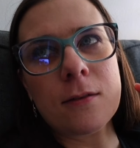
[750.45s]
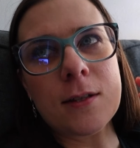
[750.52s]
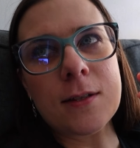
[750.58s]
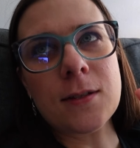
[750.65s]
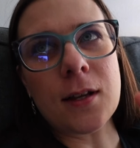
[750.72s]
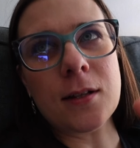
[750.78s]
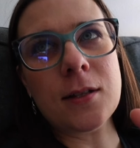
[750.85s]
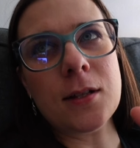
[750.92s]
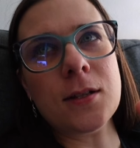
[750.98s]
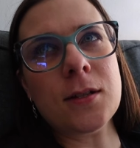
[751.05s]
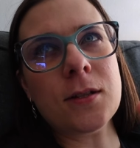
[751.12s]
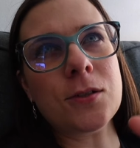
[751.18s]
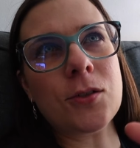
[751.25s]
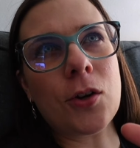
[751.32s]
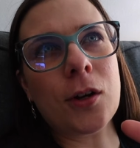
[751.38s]
the
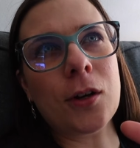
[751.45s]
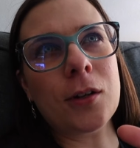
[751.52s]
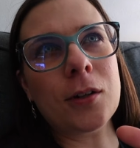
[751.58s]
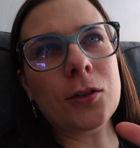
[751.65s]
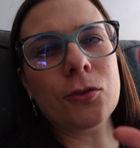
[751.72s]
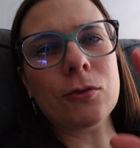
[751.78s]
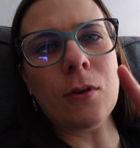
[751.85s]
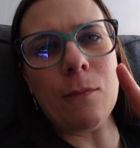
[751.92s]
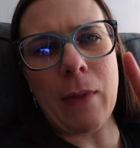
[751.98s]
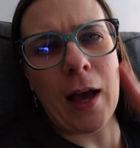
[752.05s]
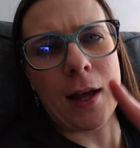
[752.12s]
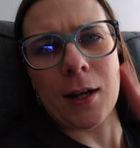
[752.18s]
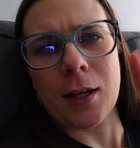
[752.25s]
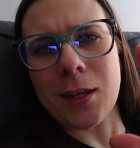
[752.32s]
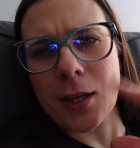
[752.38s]
sentences are
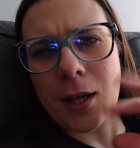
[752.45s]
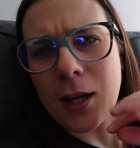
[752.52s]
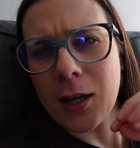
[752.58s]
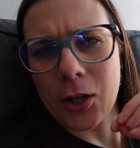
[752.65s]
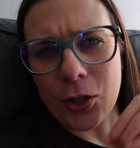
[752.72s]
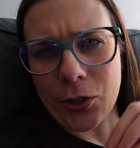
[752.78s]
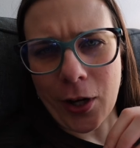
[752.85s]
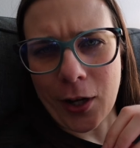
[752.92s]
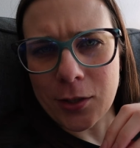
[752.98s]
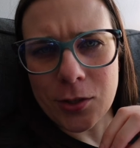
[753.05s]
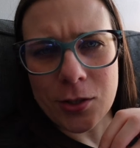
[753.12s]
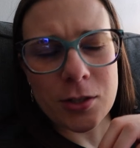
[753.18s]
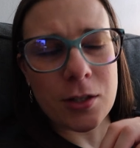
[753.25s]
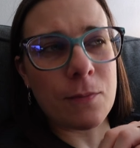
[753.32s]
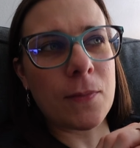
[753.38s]
grammatically incorrect
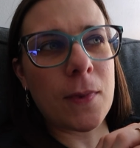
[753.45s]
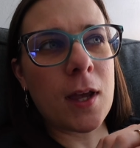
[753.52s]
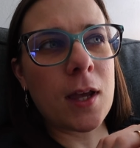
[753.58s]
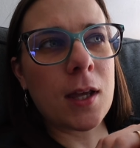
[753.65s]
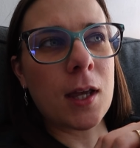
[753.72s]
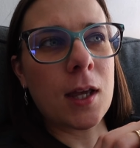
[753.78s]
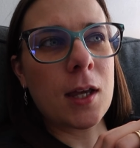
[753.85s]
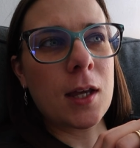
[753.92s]
or something.